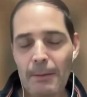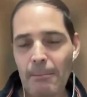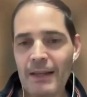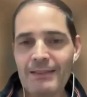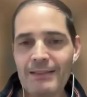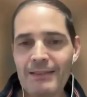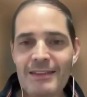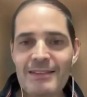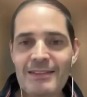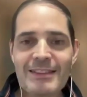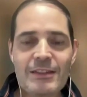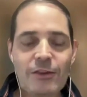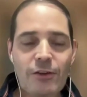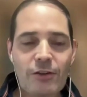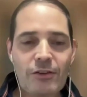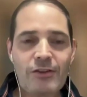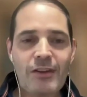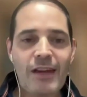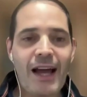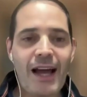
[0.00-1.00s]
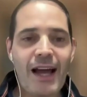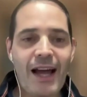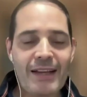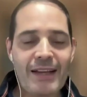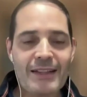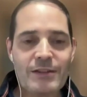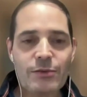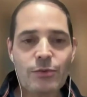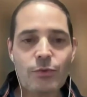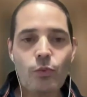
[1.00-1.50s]
but this is not
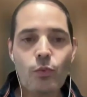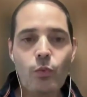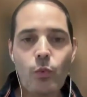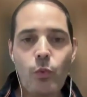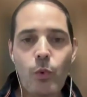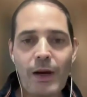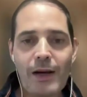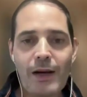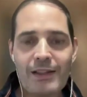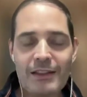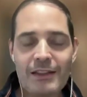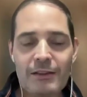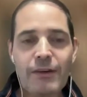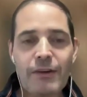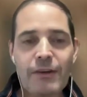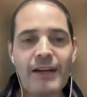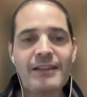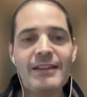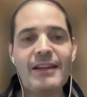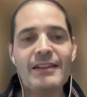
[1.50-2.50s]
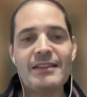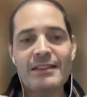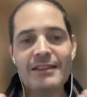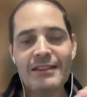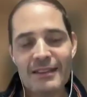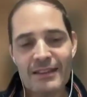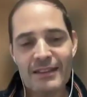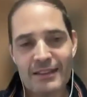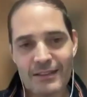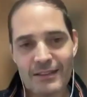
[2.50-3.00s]
as well defined as
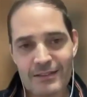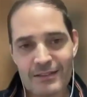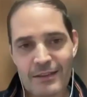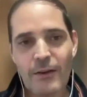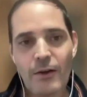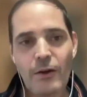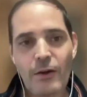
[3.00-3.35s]
it is